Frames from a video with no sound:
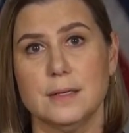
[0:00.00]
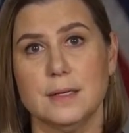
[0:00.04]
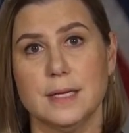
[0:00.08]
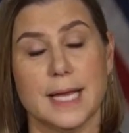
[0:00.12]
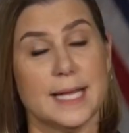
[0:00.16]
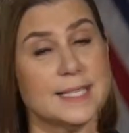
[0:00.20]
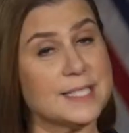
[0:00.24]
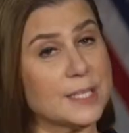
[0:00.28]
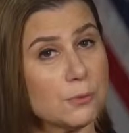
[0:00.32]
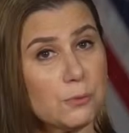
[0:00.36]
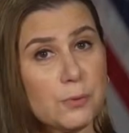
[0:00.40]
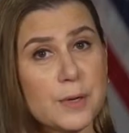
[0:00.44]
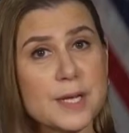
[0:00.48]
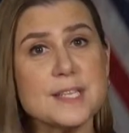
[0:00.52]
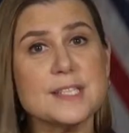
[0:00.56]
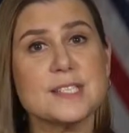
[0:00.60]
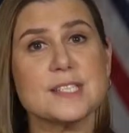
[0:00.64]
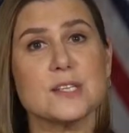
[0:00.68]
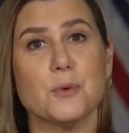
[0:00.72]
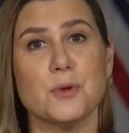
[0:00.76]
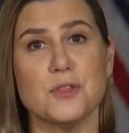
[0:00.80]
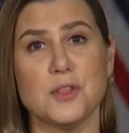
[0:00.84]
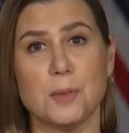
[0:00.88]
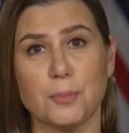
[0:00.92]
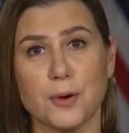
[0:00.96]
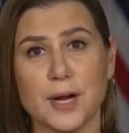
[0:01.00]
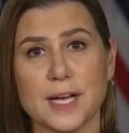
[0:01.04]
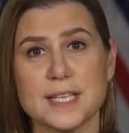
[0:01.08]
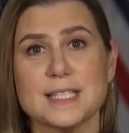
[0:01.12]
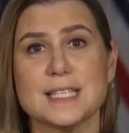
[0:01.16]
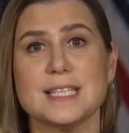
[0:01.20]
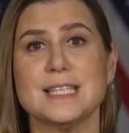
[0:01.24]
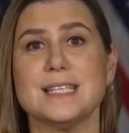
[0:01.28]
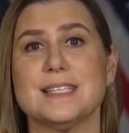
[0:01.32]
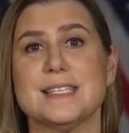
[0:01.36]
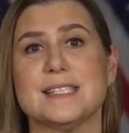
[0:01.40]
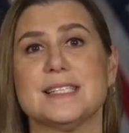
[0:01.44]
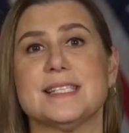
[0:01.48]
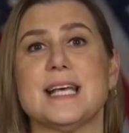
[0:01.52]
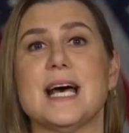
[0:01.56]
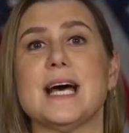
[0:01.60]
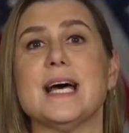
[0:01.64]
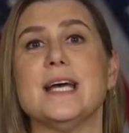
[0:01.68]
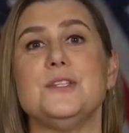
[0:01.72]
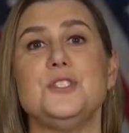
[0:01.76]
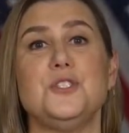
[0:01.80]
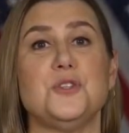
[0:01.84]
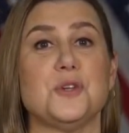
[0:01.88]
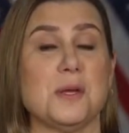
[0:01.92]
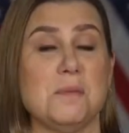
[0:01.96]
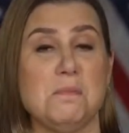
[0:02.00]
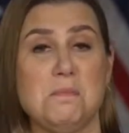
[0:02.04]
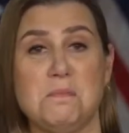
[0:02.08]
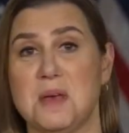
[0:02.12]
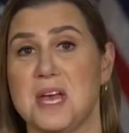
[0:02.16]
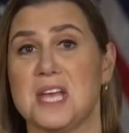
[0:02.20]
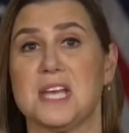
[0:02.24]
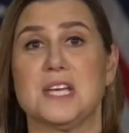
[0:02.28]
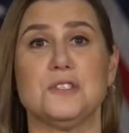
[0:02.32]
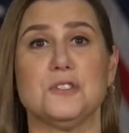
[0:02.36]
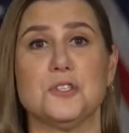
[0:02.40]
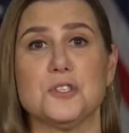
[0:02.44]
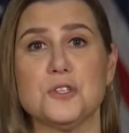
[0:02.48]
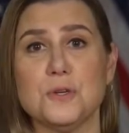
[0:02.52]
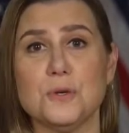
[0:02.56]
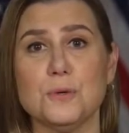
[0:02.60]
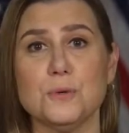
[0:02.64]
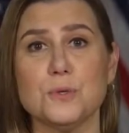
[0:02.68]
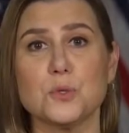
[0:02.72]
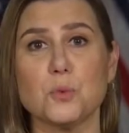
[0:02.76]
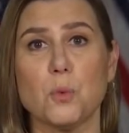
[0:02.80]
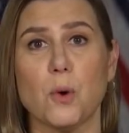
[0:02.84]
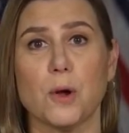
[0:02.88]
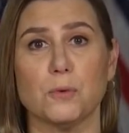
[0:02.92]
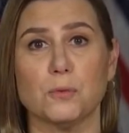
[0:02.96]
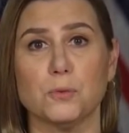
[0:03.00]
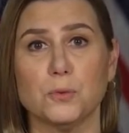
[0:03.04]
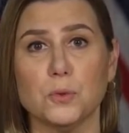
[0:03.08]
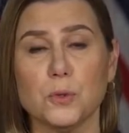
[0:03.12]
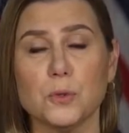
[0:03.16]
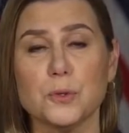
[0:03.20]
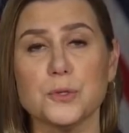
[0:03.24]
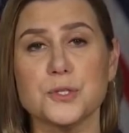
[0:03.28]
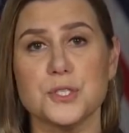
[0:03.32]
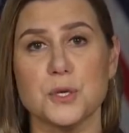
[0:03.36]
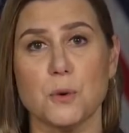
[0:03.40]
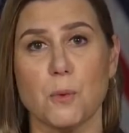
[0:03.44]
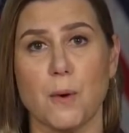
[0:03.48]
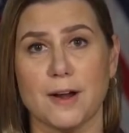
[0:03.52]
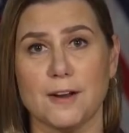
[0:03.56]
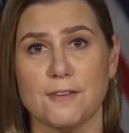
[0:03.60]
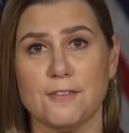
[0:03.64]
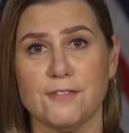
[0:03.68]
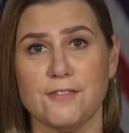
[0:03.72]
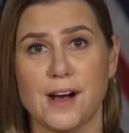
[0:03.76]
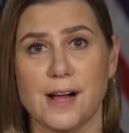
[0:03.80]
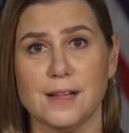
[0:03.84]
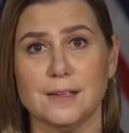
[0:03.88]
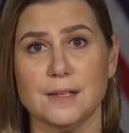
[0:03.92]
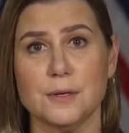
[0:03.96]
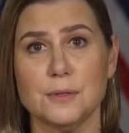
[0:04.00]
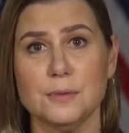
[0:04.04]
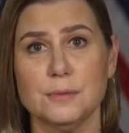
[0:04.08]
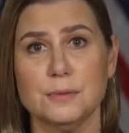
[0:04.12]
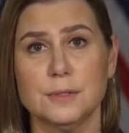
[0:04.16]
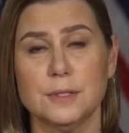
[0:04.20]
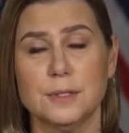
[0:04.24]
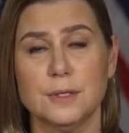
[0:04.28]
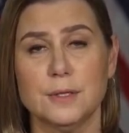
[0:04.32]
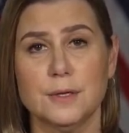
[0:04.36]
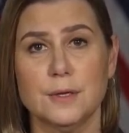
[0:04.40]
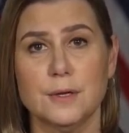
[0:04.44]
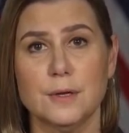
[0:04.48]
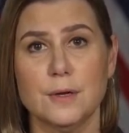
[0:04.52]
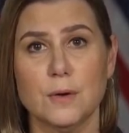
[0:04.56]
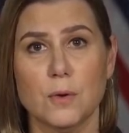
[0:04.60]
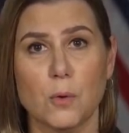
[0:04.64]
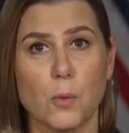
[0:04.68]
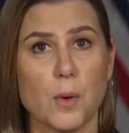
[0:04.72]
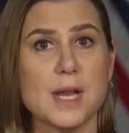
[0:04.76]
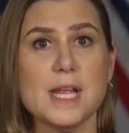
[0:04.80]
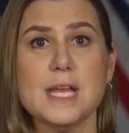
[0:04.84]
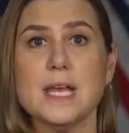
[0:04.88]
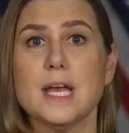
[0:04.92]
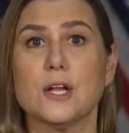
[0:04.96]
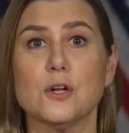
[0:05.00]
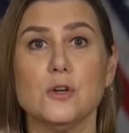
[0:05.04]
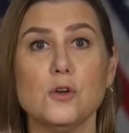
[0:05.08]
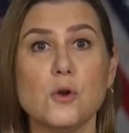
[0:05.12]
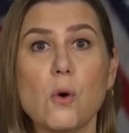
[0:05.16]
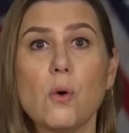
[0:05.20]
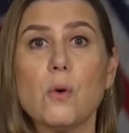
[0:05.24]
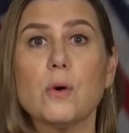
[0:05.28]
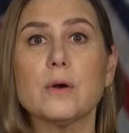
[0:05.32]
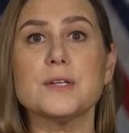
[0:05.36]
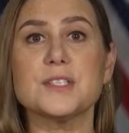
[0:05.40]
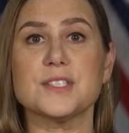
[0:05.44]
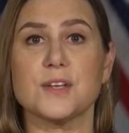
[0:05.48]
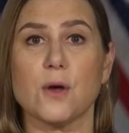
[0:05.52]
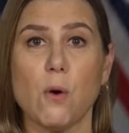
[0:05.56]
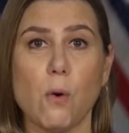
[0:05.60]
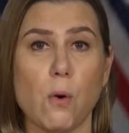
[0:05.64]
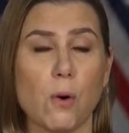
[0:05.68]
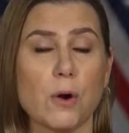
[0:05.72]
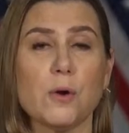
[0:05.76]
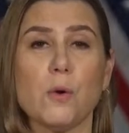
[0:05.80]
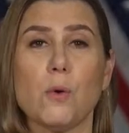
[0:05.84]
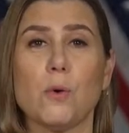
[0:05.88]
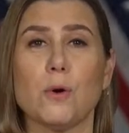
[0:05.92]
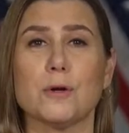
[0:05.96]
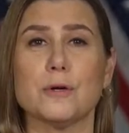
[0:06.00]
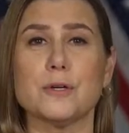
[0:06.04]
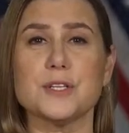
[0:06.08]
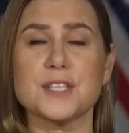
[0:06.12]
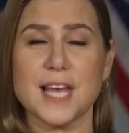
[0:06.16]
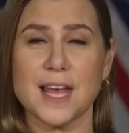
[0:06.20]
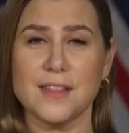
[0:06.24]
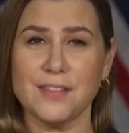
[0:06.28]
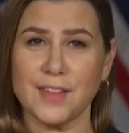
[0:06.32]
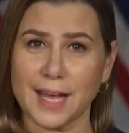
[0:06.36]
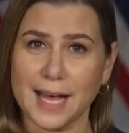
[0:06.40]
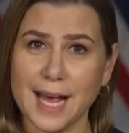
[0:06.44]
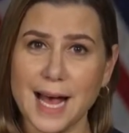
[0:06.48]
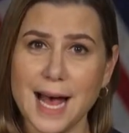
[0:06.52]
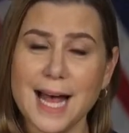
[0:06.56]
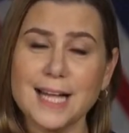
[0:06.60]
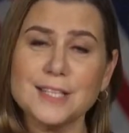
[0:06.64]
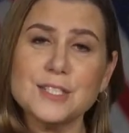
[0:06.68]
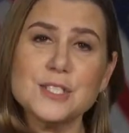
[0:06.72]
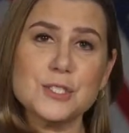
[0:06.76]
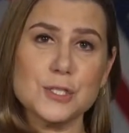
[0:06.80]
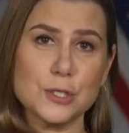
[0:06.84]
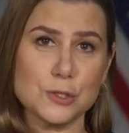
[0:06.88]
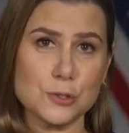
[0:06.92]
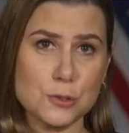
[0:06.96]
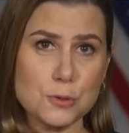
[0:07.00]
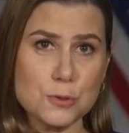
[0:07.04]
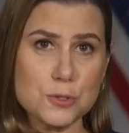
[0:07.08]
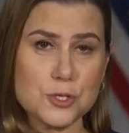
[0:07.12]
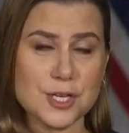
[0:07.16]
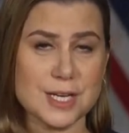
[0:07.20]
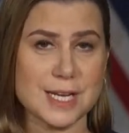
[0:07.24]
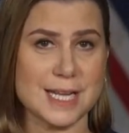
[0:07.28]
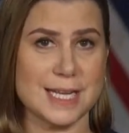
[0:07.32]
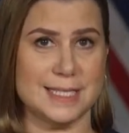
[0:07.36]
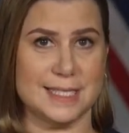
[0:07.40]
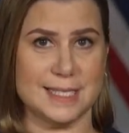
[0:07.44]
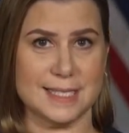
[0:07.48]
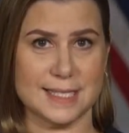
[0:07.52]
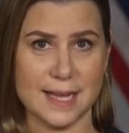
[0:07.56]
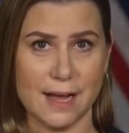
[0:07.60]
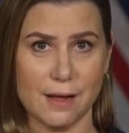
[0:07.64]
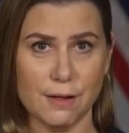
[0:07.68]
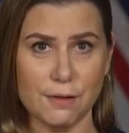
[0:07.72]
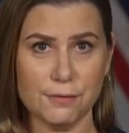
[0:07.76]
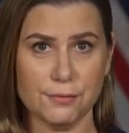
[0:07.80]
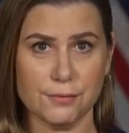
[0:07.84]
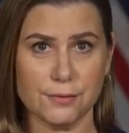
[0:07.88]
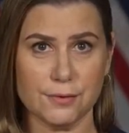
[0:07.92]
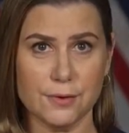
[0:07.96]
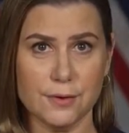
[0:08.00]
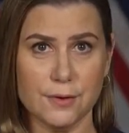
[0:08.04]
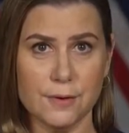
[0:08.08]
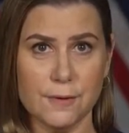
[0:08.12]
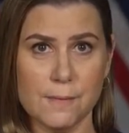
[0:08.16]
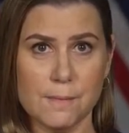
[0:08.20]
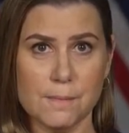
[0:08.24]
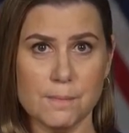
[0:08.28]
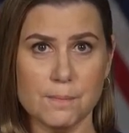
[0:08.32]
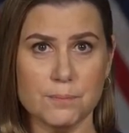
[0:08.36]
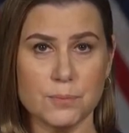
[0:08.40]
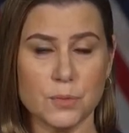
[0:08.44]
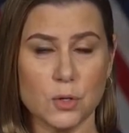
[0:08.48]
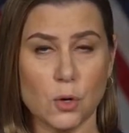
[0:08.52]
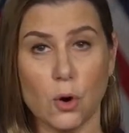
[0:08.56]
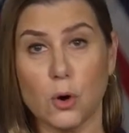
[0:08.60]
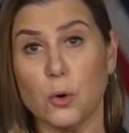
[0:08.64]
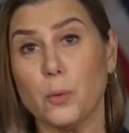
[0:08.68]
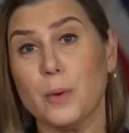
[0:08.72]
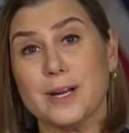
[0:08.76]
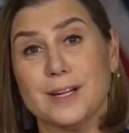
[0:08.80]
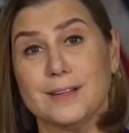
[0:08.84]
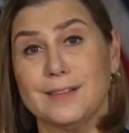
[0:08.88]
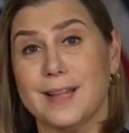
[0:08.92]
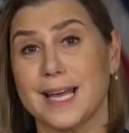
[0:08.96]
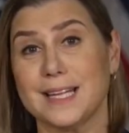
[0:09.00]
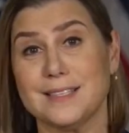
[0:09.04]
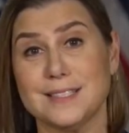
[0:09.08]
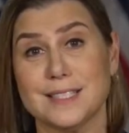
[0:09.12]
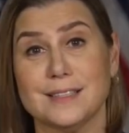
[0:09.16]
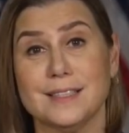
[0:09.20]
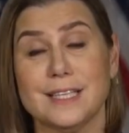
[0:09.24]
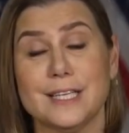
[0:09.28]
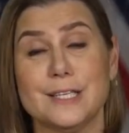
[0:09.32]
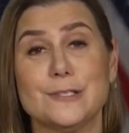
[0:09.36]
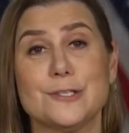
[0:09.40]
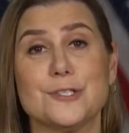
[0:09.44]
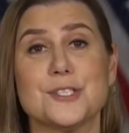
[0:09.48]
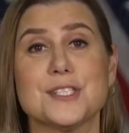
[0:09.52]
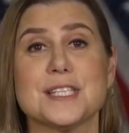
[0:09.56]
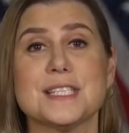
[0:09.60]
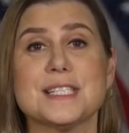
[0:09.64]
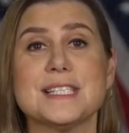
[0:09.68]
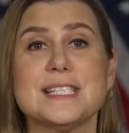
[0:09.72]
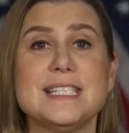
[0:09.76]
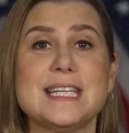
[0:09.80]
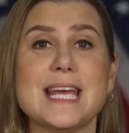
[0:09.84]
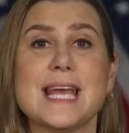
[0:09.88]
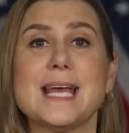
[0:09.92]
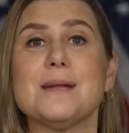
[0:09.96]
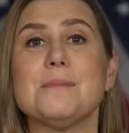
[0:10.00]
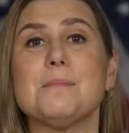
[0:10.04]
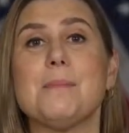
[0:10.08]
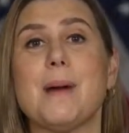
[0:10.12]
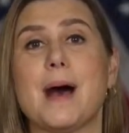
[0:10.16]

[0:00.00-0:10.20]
It's at risk when the president decides you can pick and choose what rules you want to follow, when he ignores court orders and the Constitution itself, or when elected leaders stand